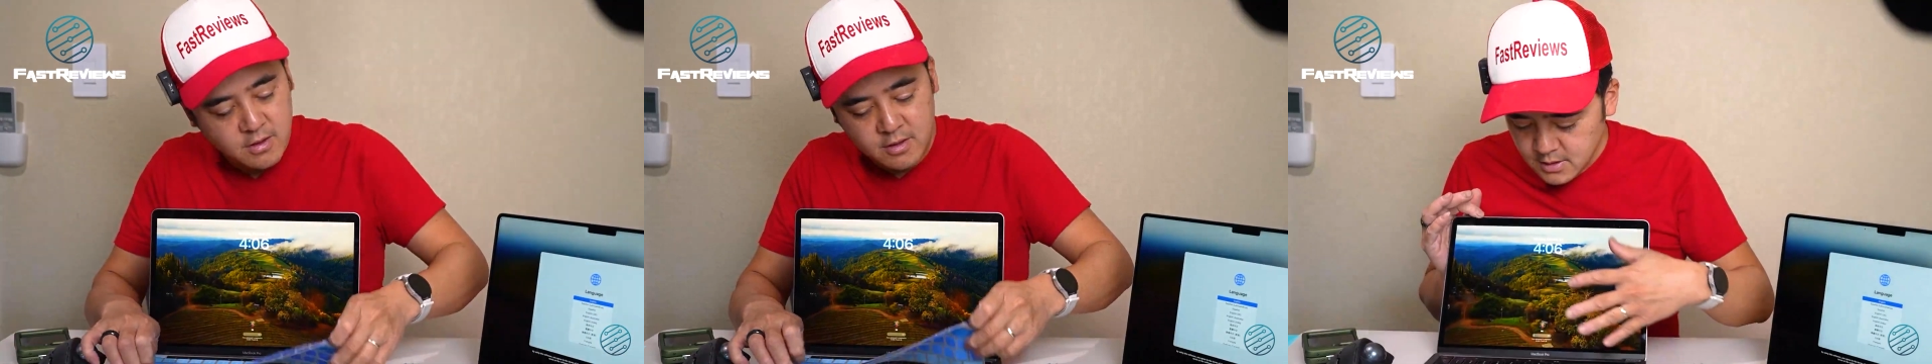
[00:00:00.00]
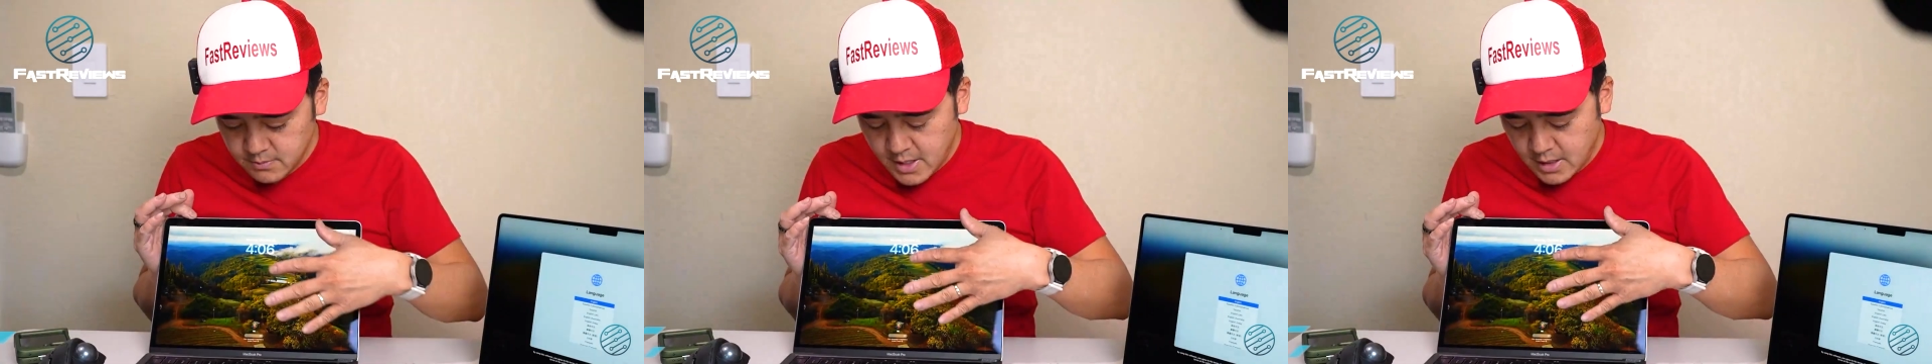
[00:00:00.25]

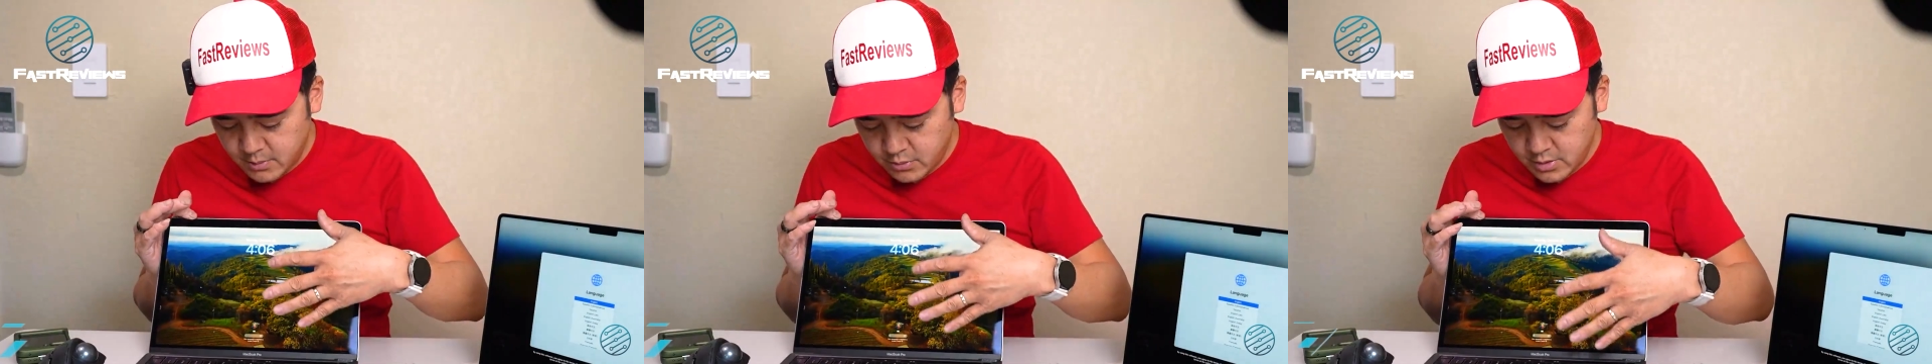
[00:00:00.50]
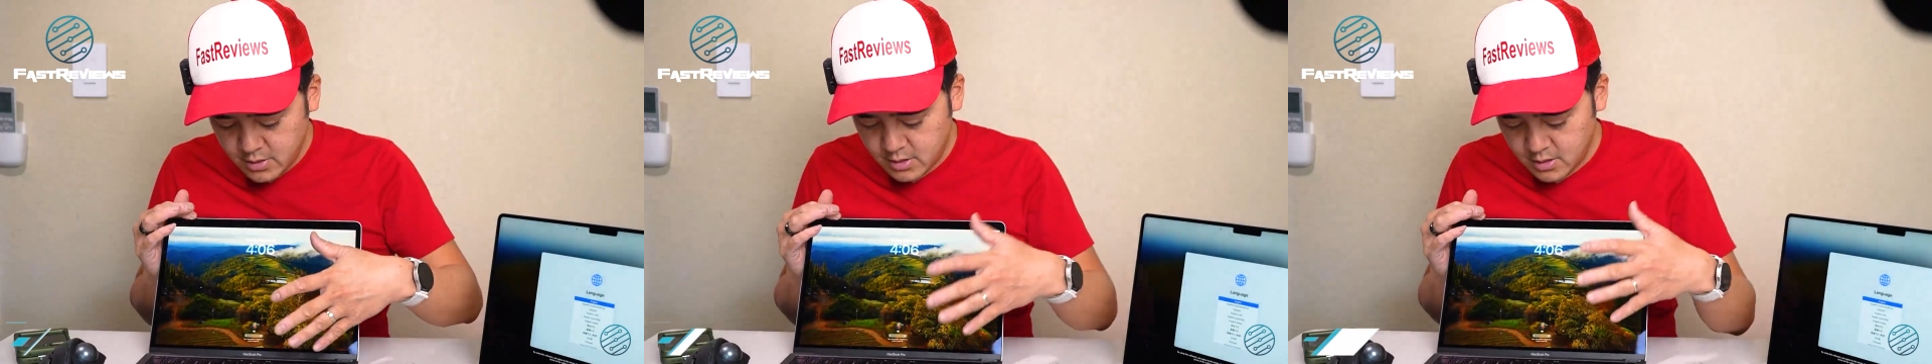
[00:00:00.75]
This
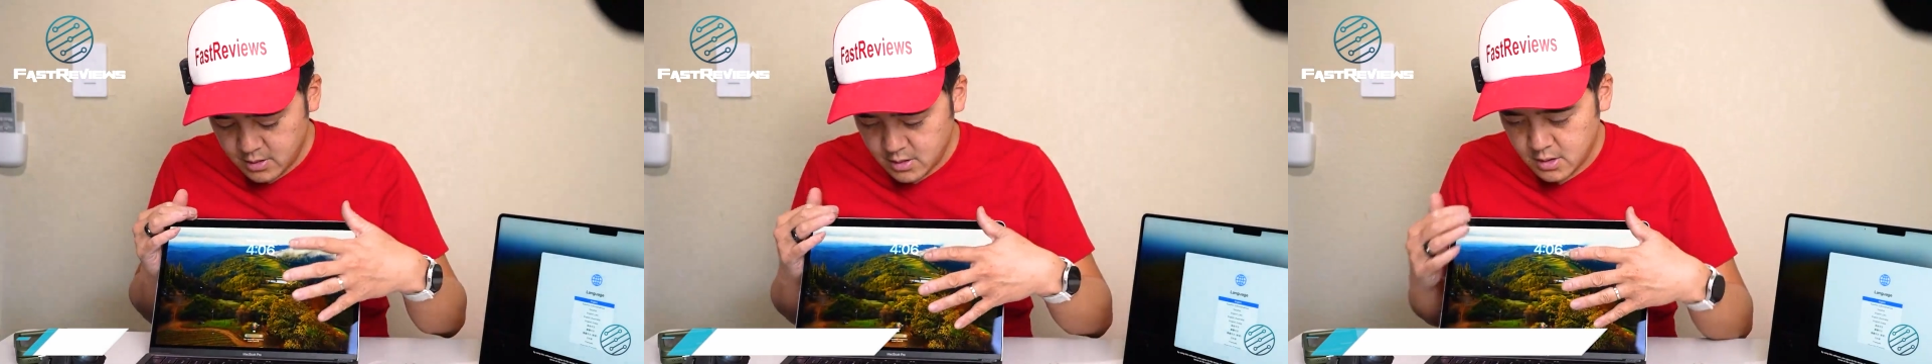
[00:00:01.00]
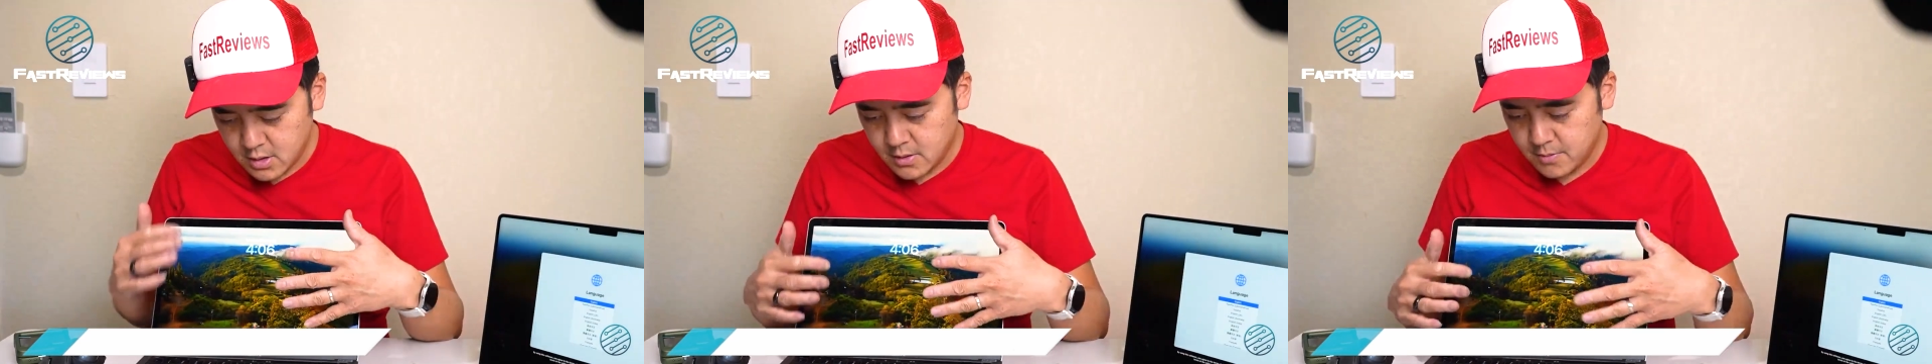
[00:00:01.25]
MacBook
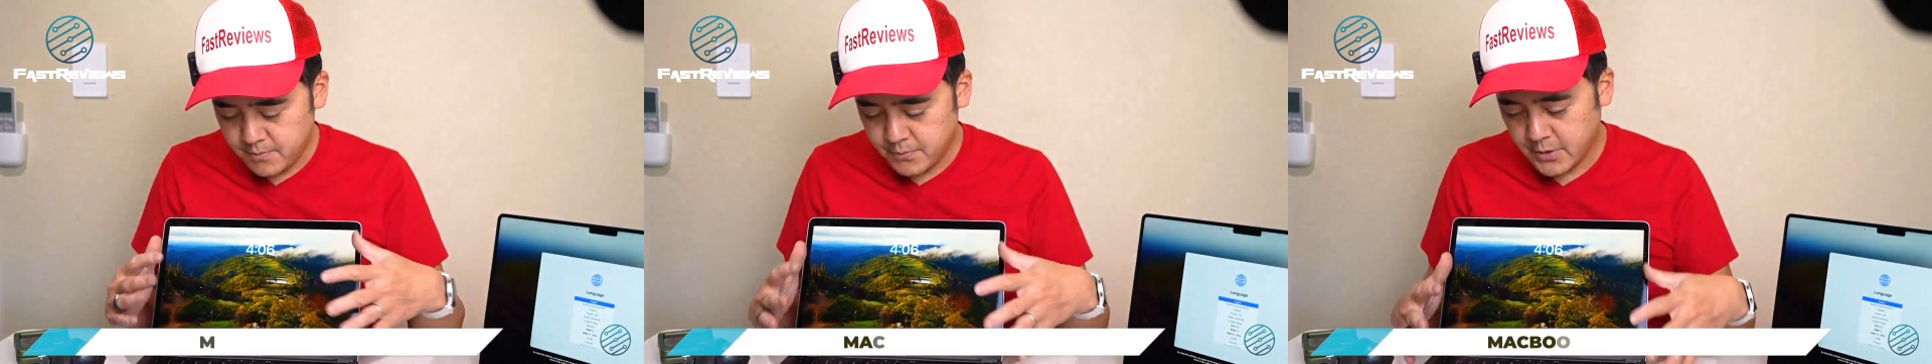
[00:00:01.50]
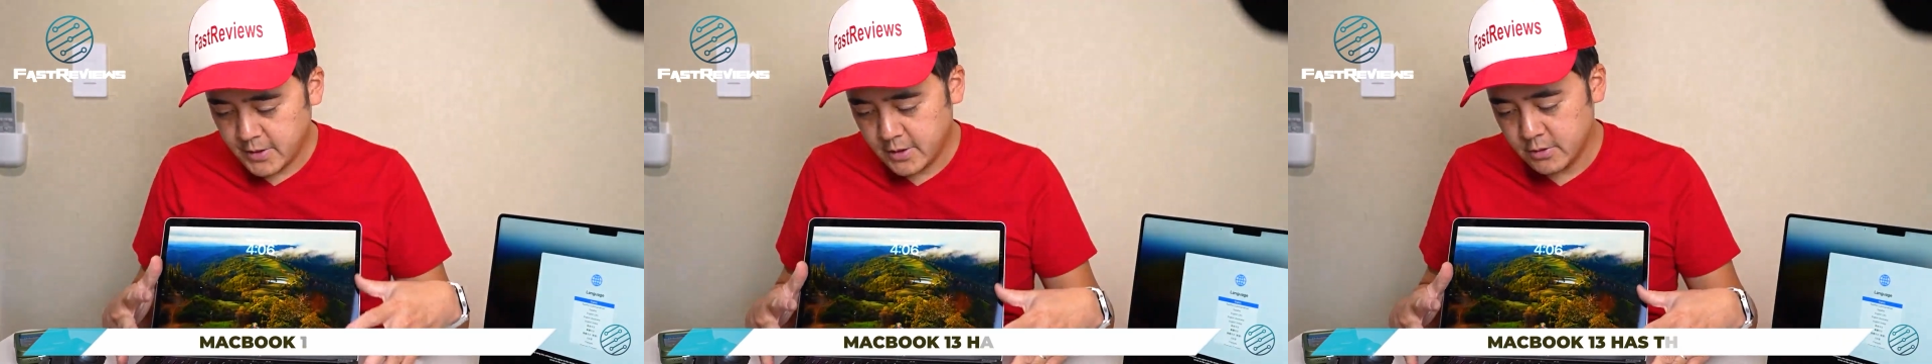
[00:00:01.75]

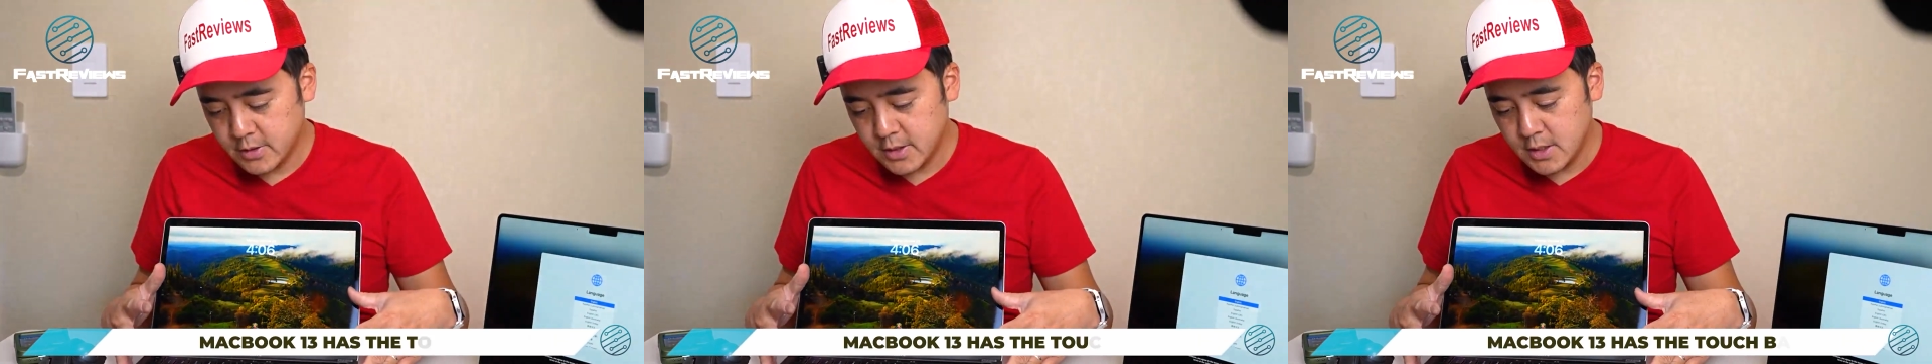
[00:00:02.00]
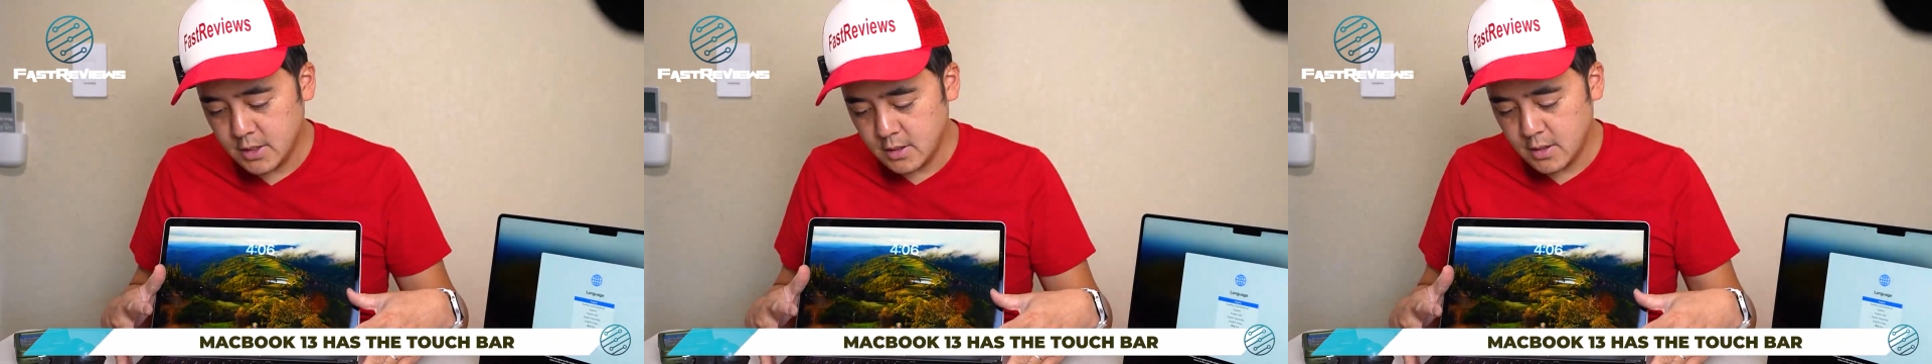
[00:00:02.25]

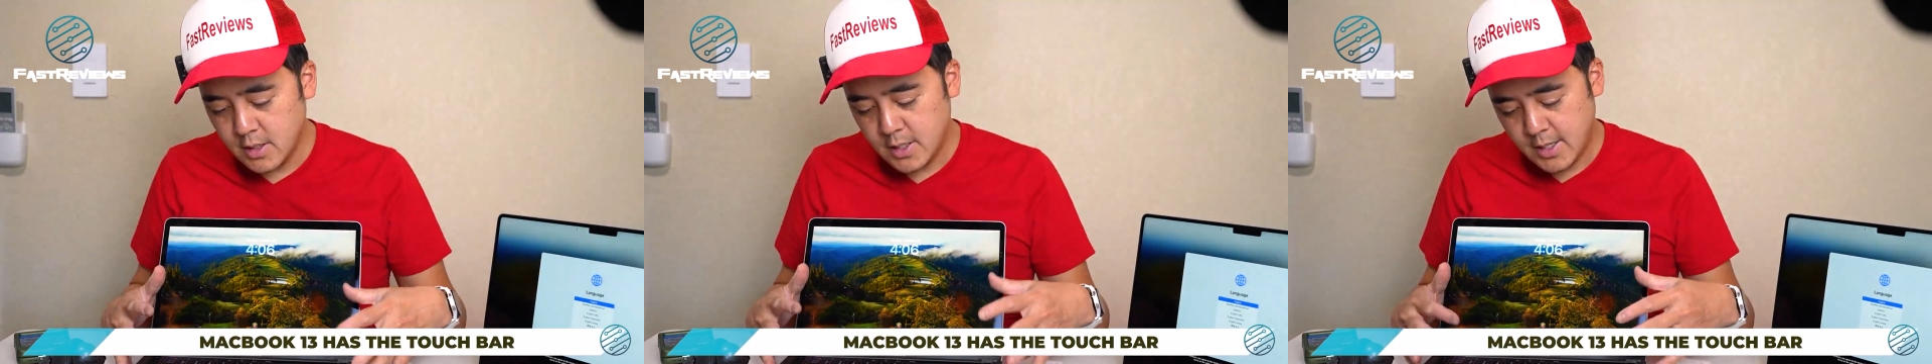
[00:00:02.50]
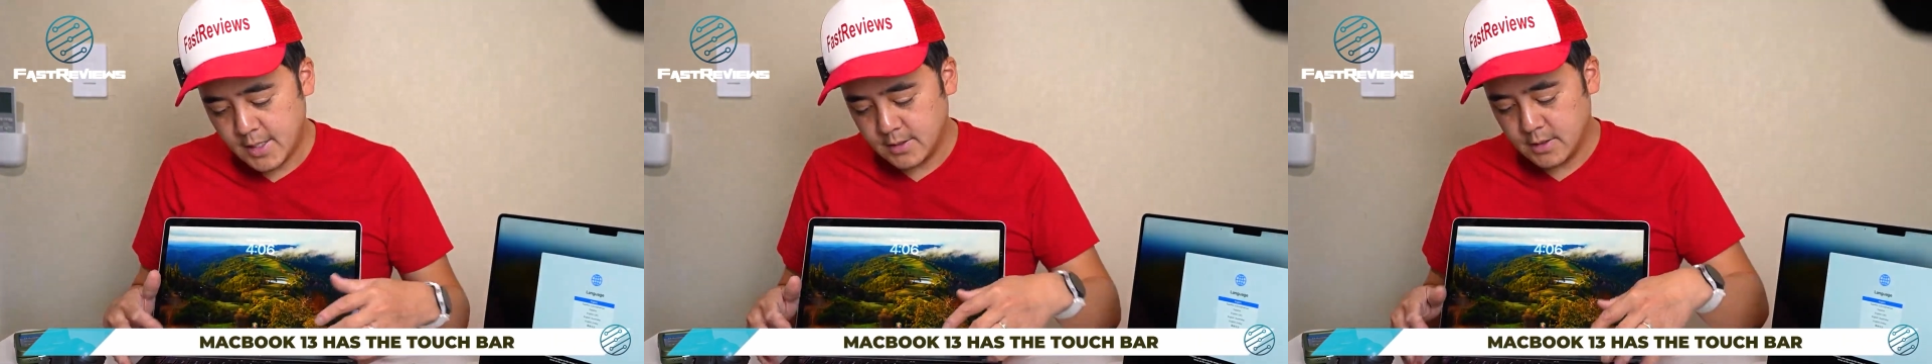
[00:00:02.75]
13
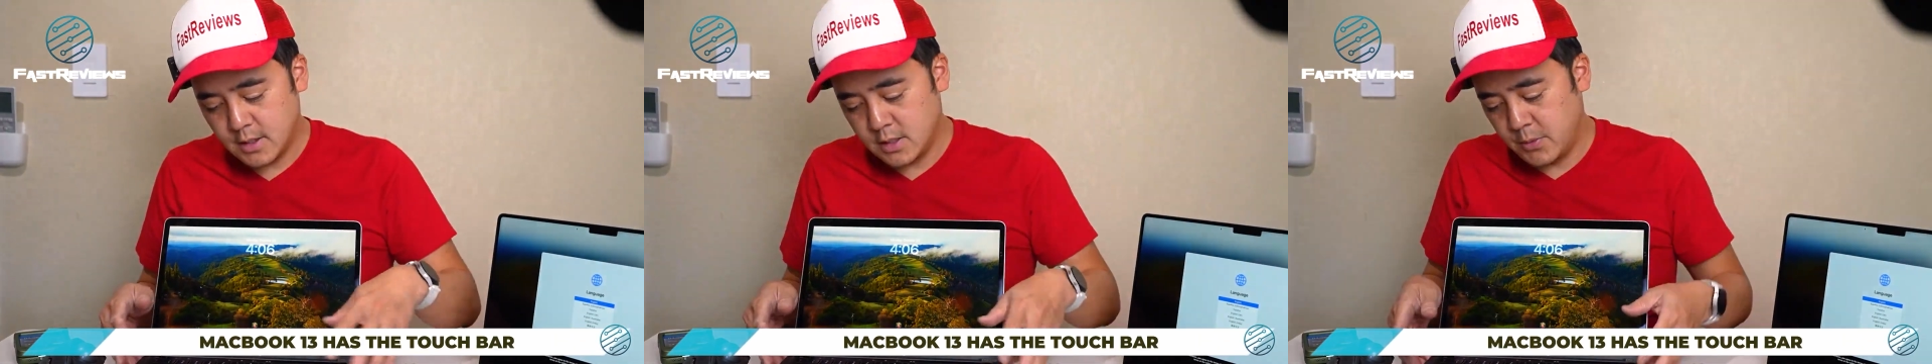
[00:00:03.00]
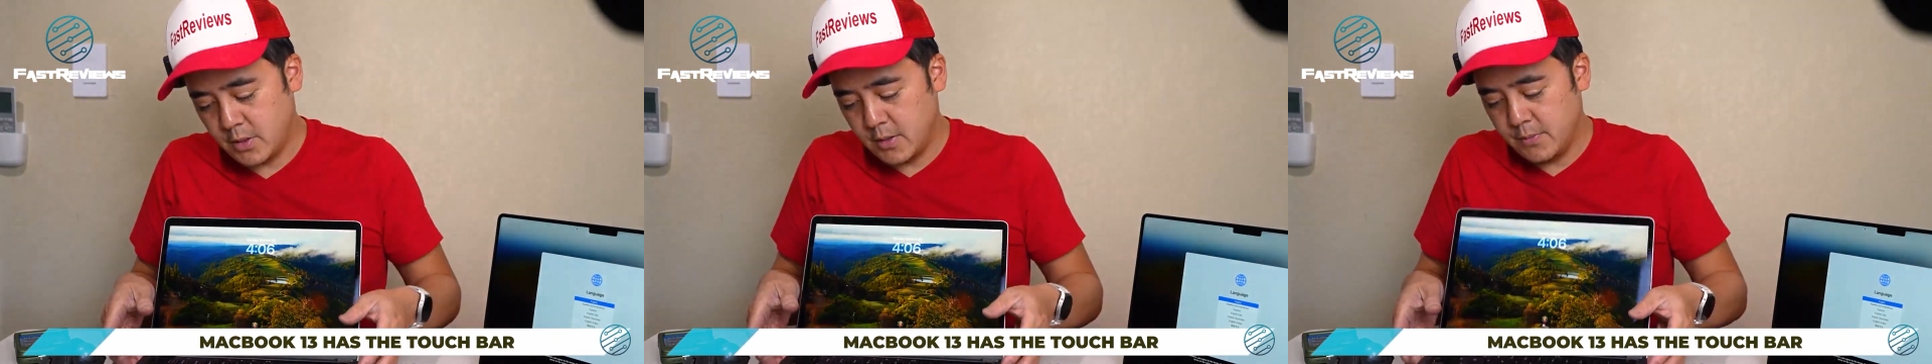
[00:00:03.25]
has the
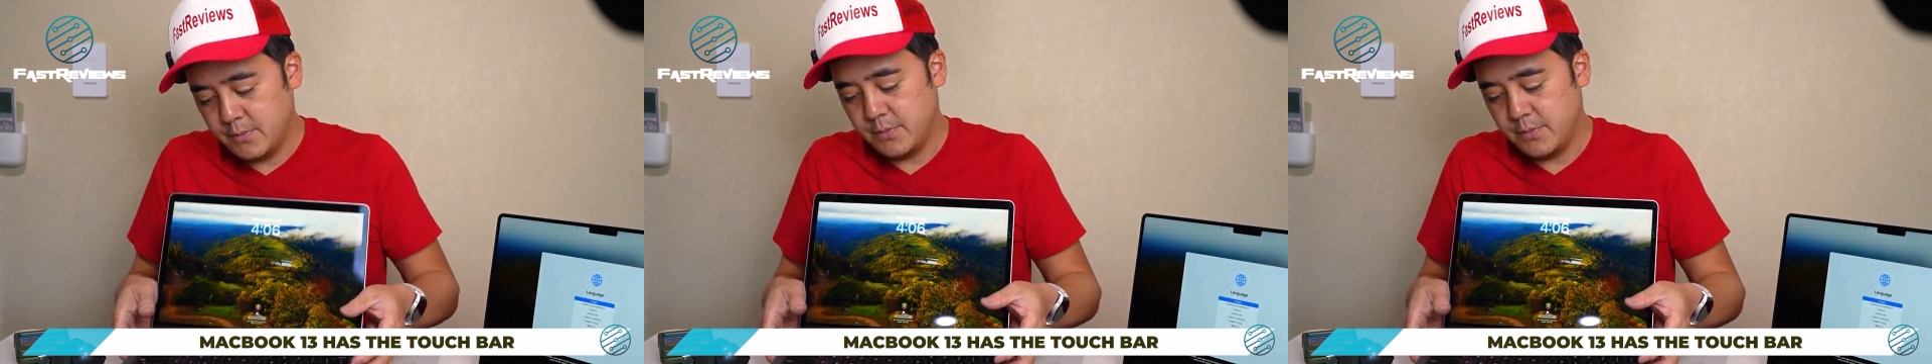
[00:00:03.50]
touch bar.